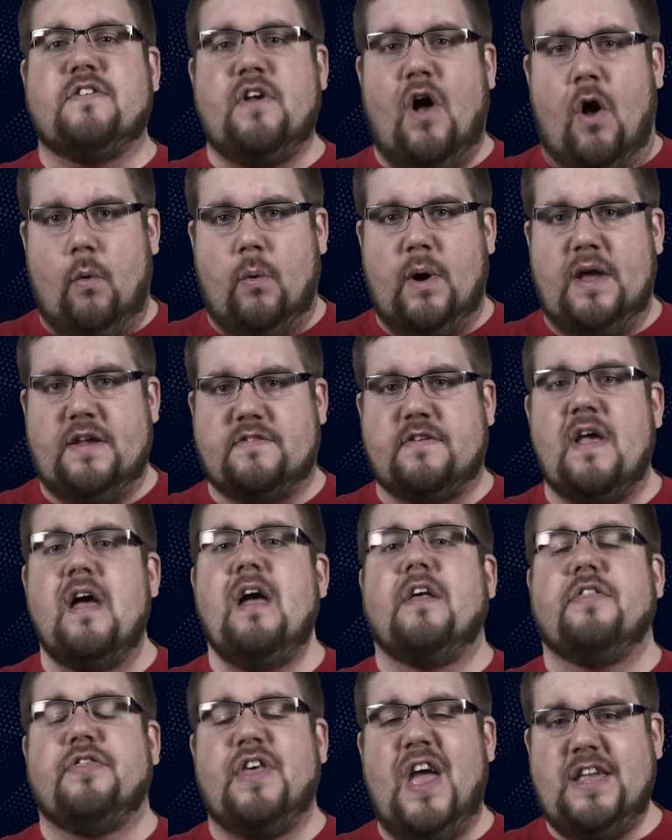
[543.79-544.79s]
as always,
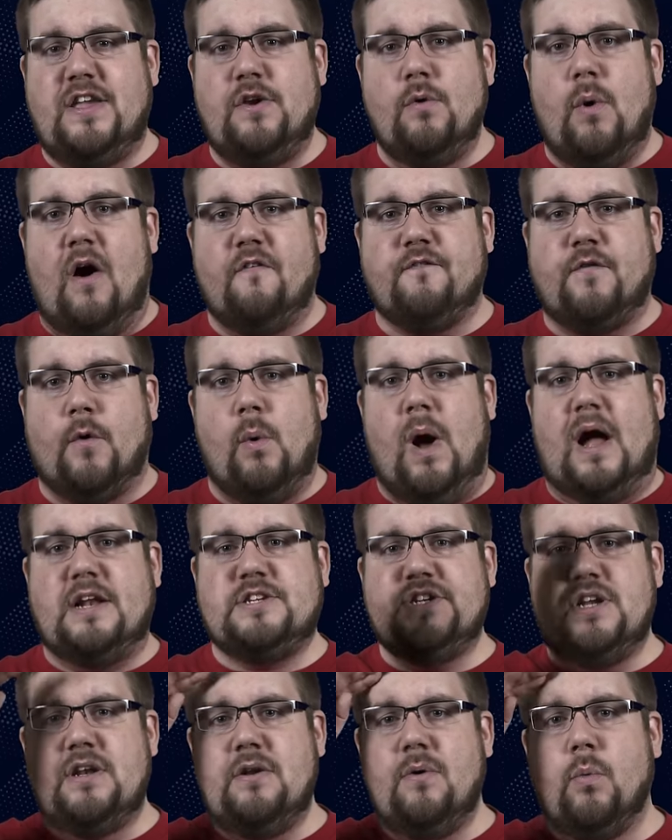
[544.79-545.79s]
thank you all for
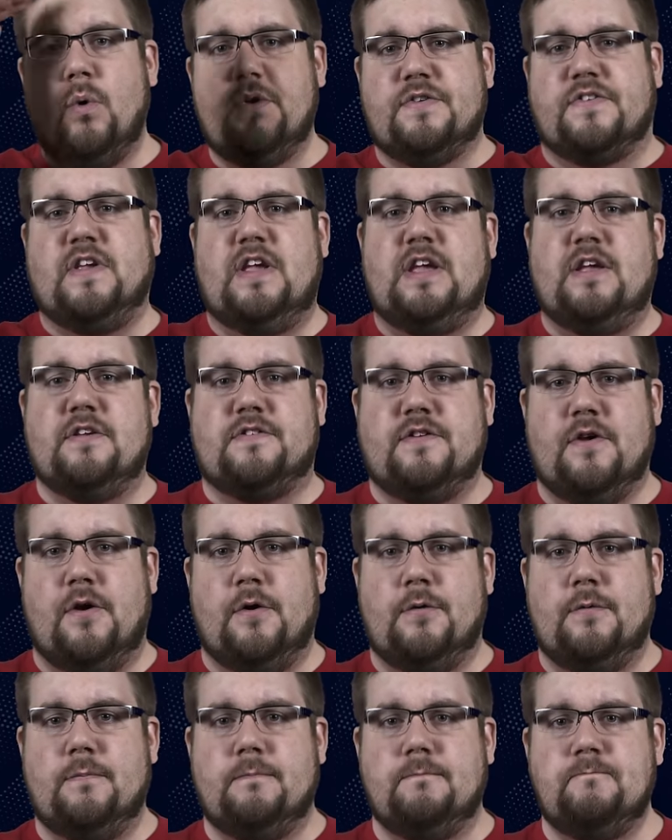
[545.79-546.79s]
watching. We'll see you
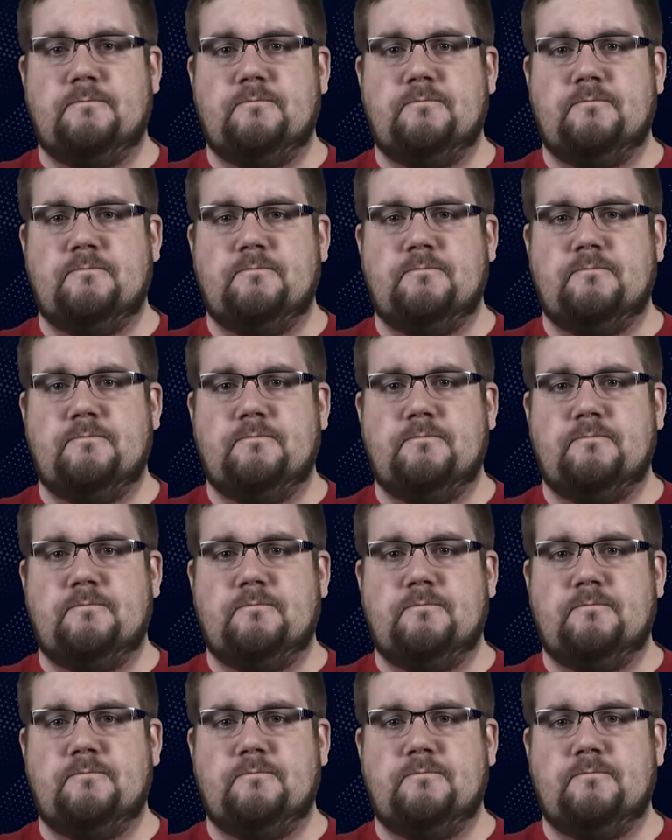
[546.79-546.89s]
soon.